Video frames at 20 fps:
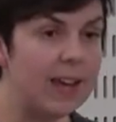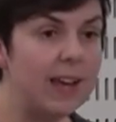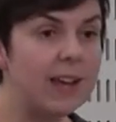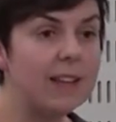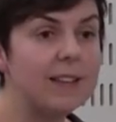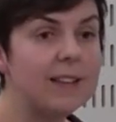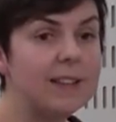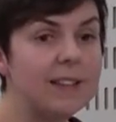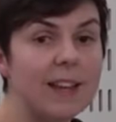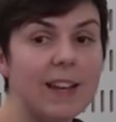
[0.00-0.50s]

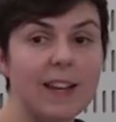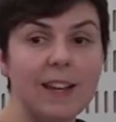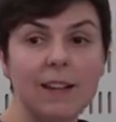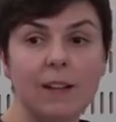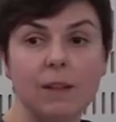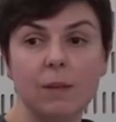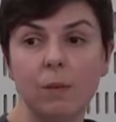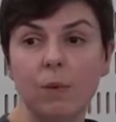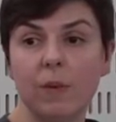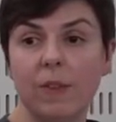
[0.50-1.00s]

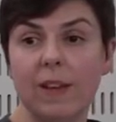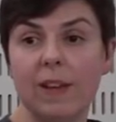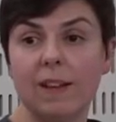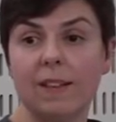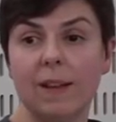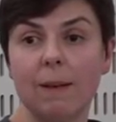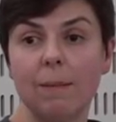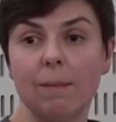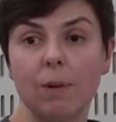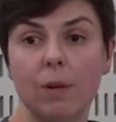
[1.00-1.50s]
Instead, what the
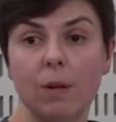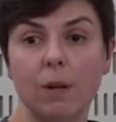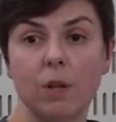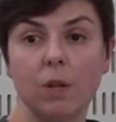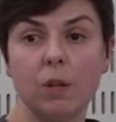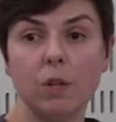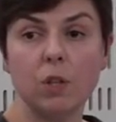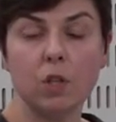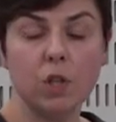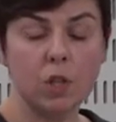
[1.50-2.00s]
example
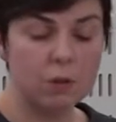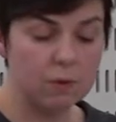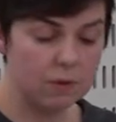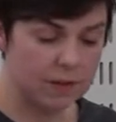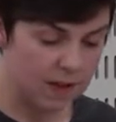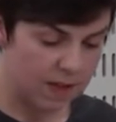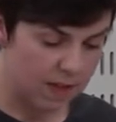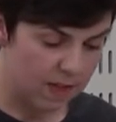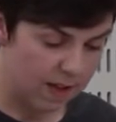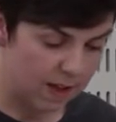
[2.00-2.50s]
shows,
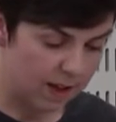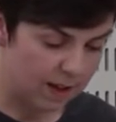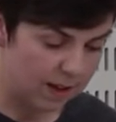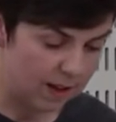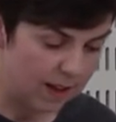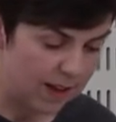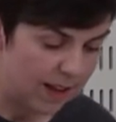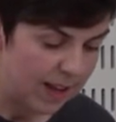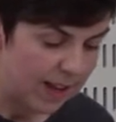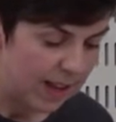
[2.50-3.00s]
I think,
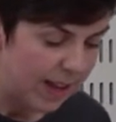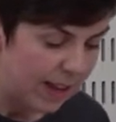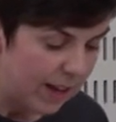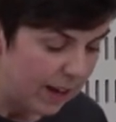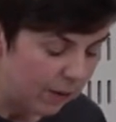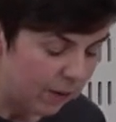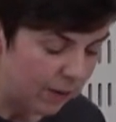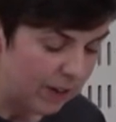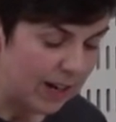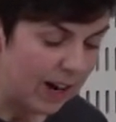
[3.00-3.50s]

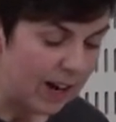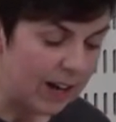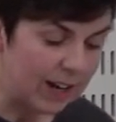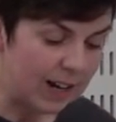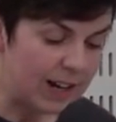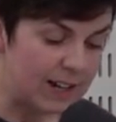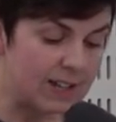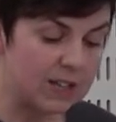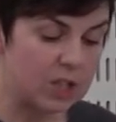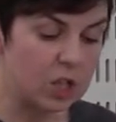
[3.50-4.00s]
it
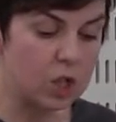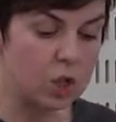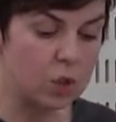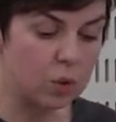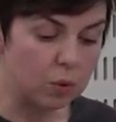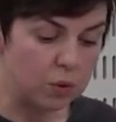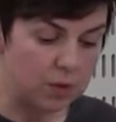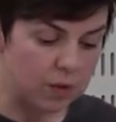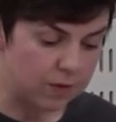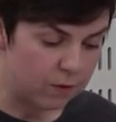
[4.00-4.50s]
highlights the
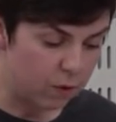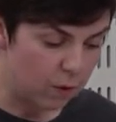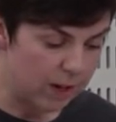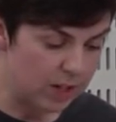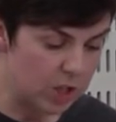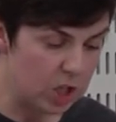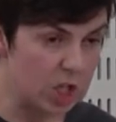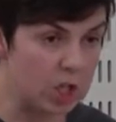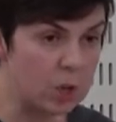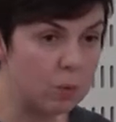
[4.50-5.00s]
sorts of
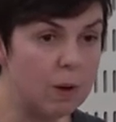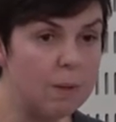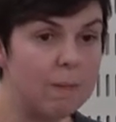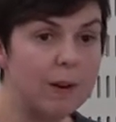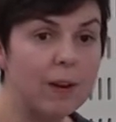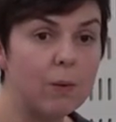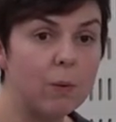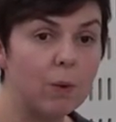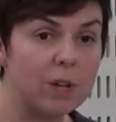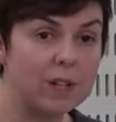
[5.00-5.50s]
questions we
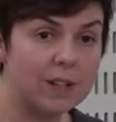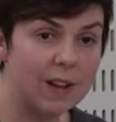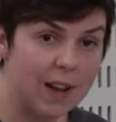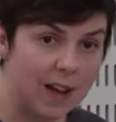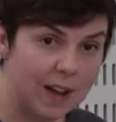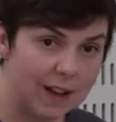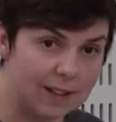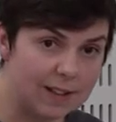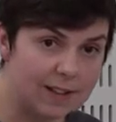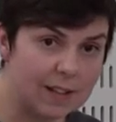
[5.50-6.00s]
might want to
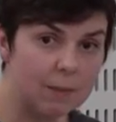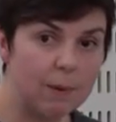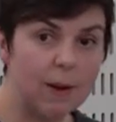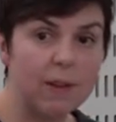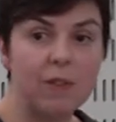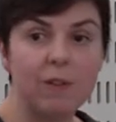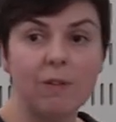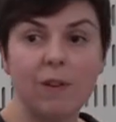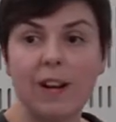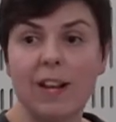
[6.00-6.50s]
ask
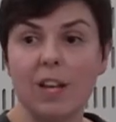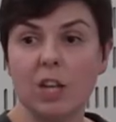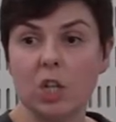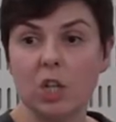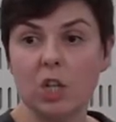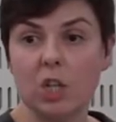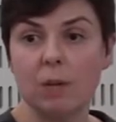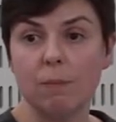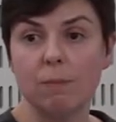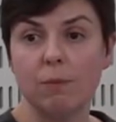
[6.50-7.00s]
about the
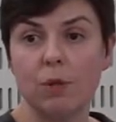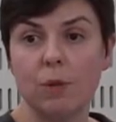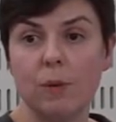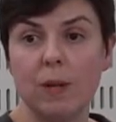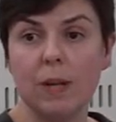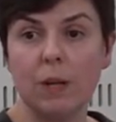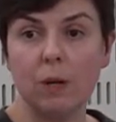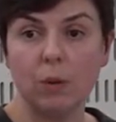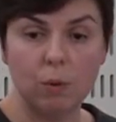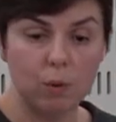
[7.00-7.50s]
relationship
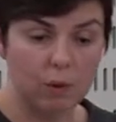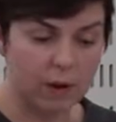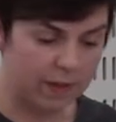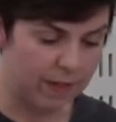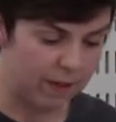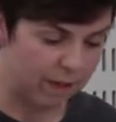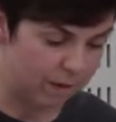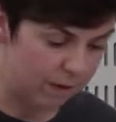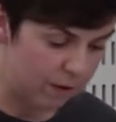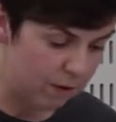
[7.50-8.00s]
between law and
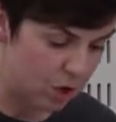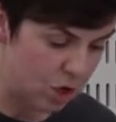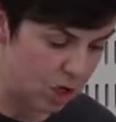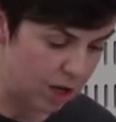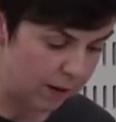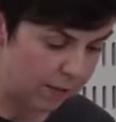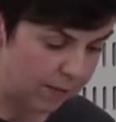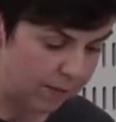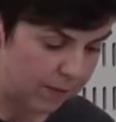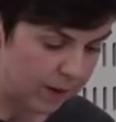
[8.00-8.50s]
the future.